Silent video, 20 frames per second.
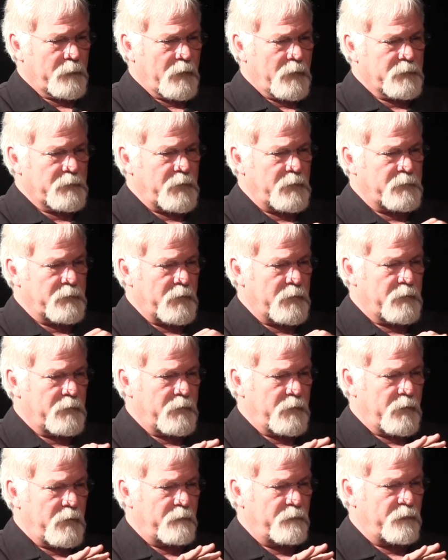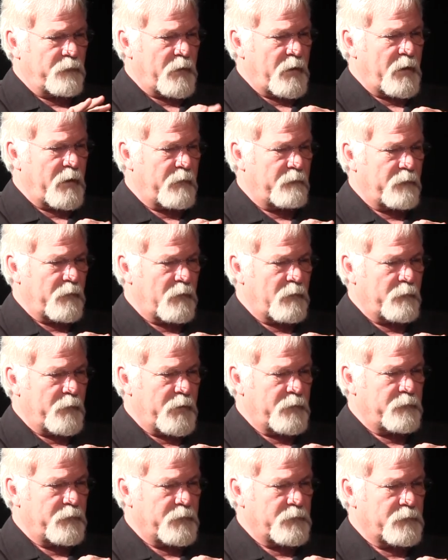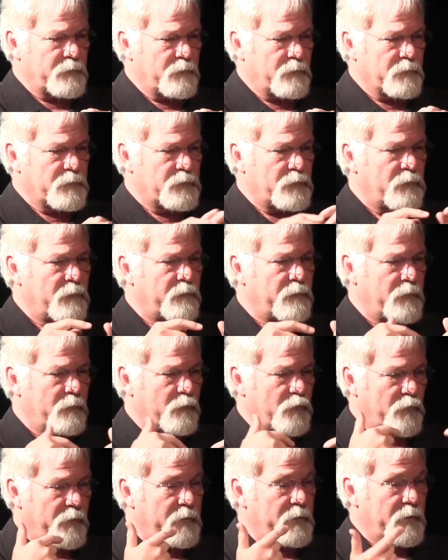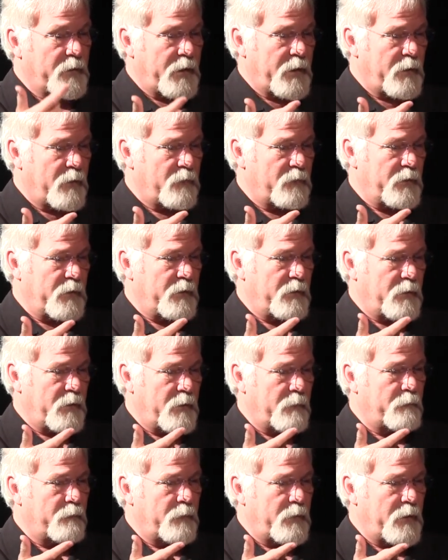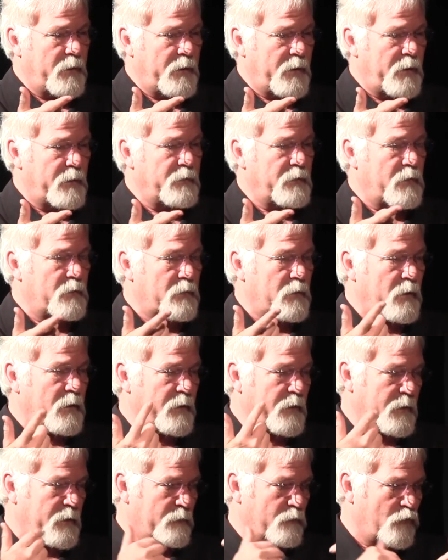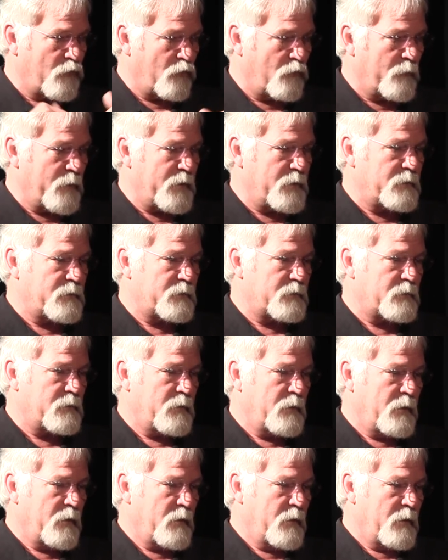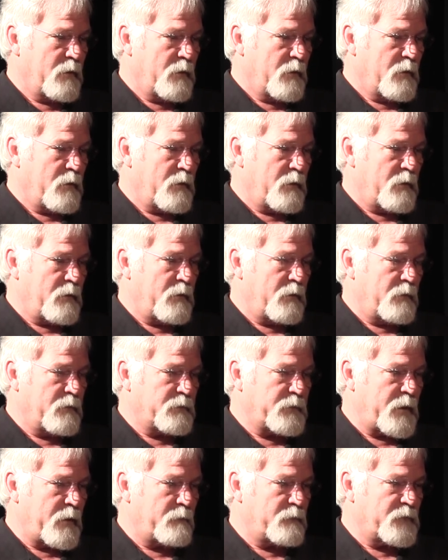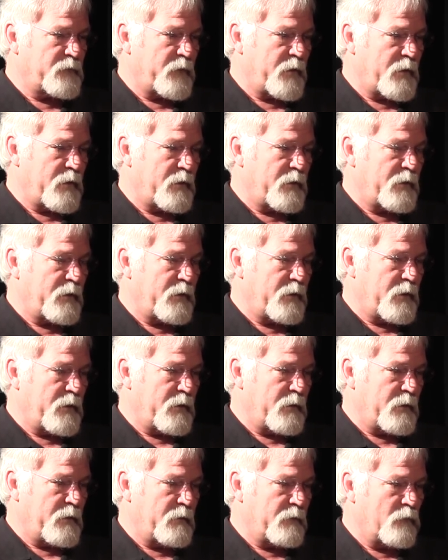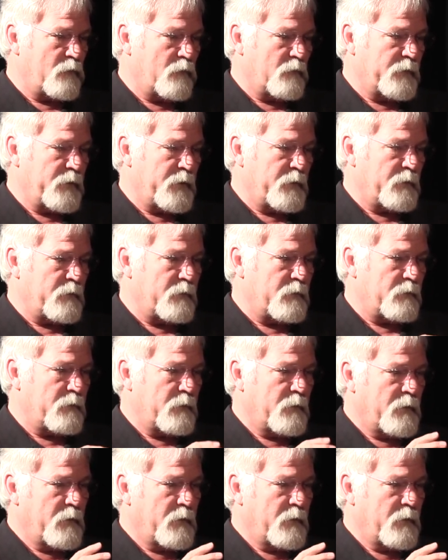as I said, had five elementary schools. Two of them were in the county and, and had declining enrollments in Sams Valley and in Gold Hill.